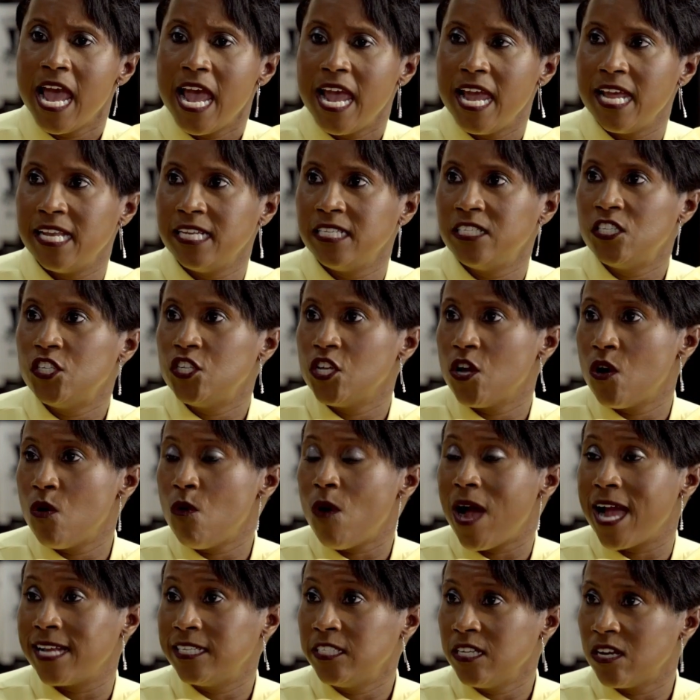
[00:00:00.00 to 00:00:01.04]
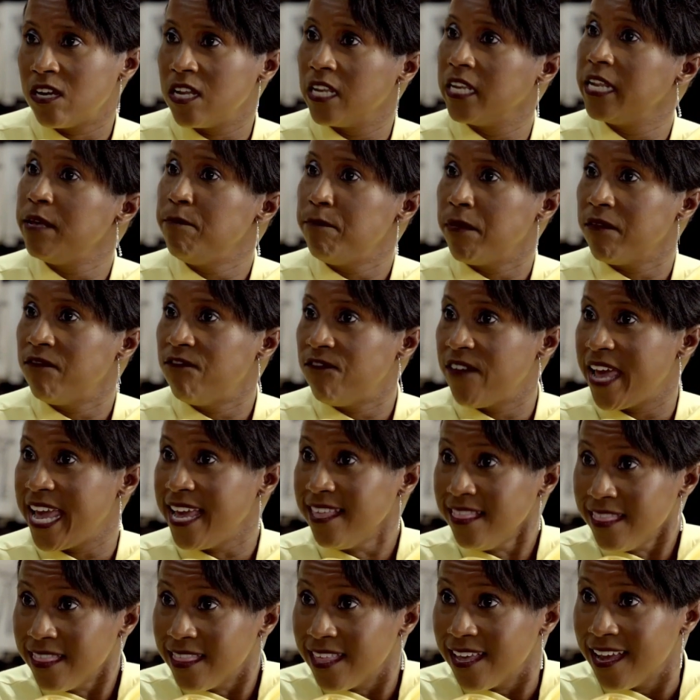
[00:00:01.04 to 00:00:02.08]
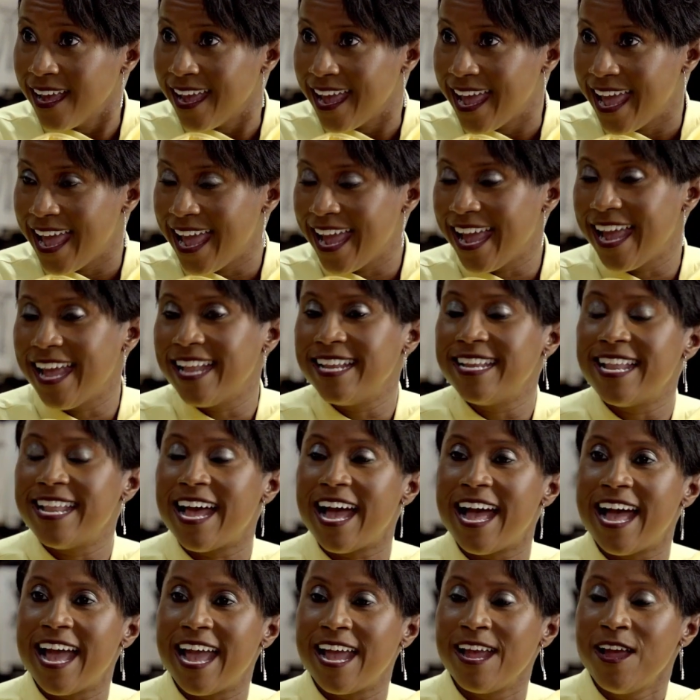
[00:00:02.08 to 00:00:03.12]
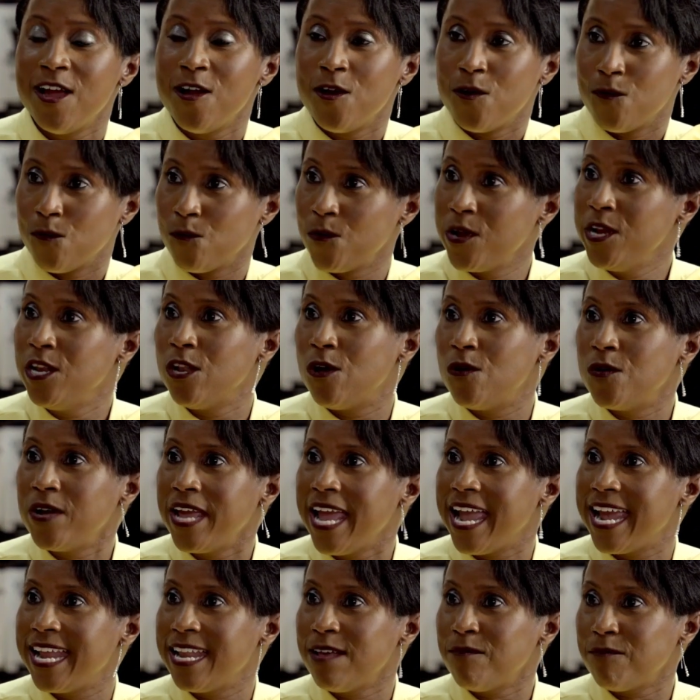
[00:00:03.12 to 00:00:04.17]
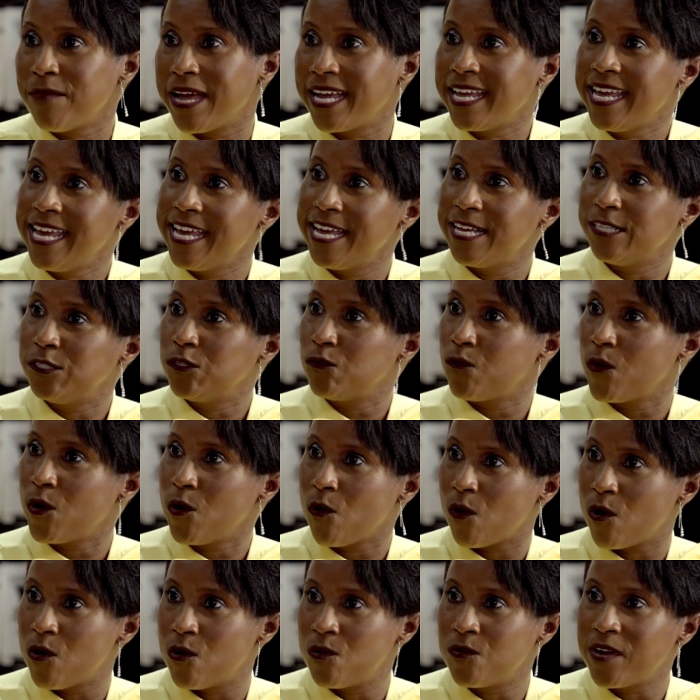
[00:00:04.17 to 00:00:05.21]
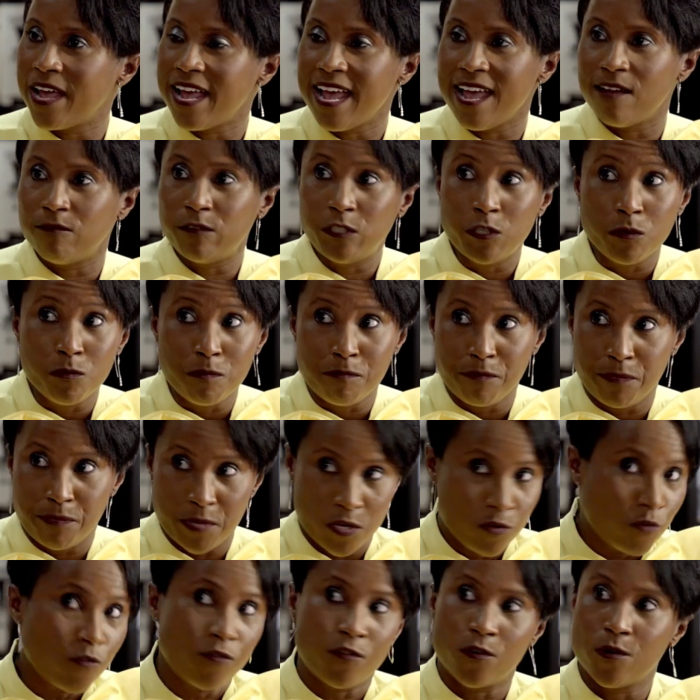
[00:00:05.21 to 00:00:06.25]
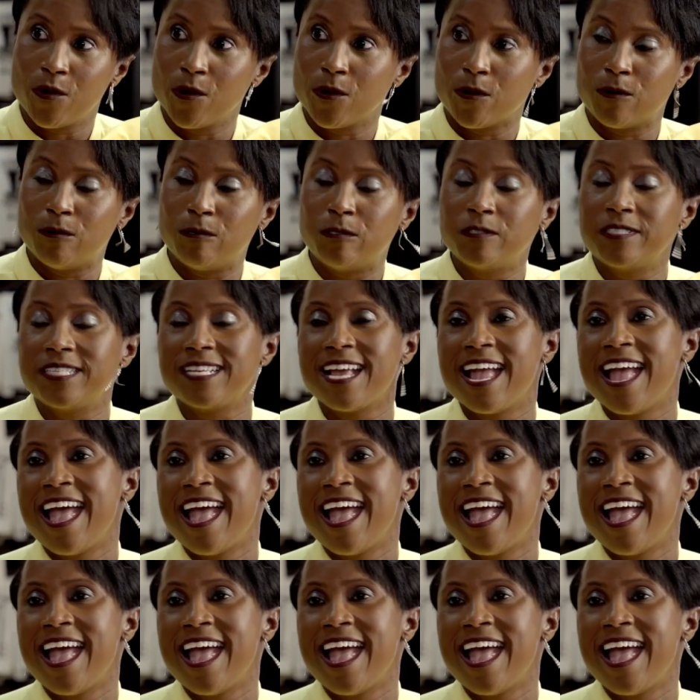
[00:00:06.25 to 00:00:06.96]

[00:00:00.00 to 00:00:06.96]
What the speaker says: And so I took a leap of faith, and I relocated. My kids were grown. I have two beautiful girls.